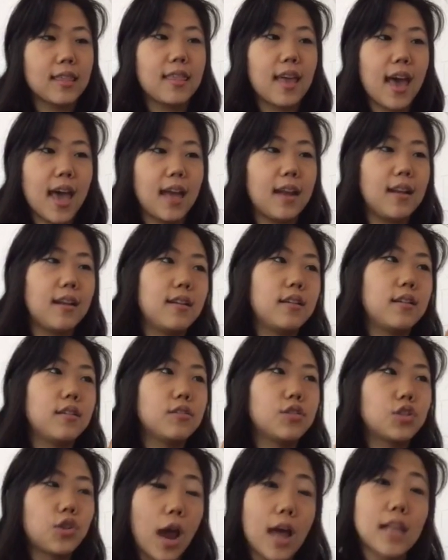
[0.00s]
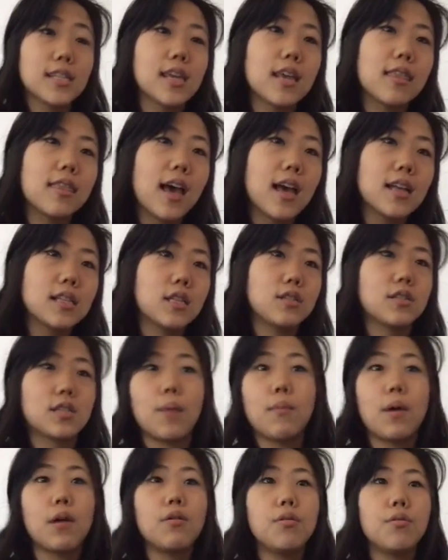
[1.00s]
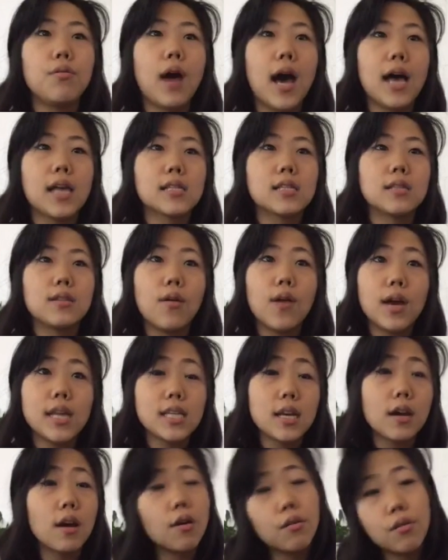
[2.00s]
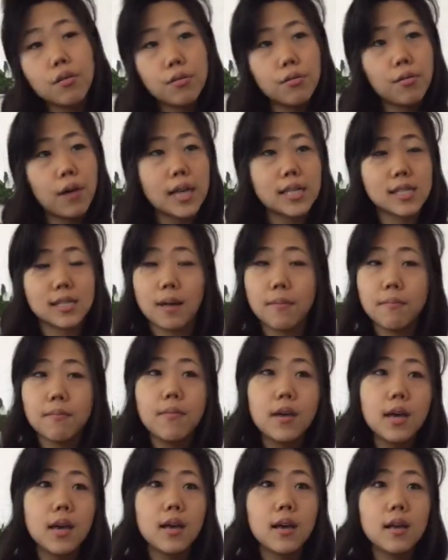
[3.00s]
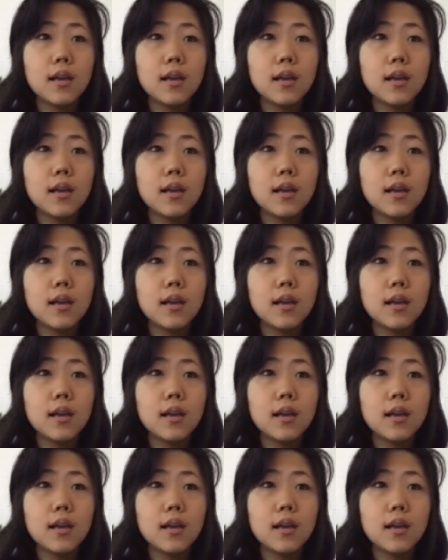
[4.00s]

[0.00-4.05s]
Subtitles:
can then translate that to someone who has no idea, or who has some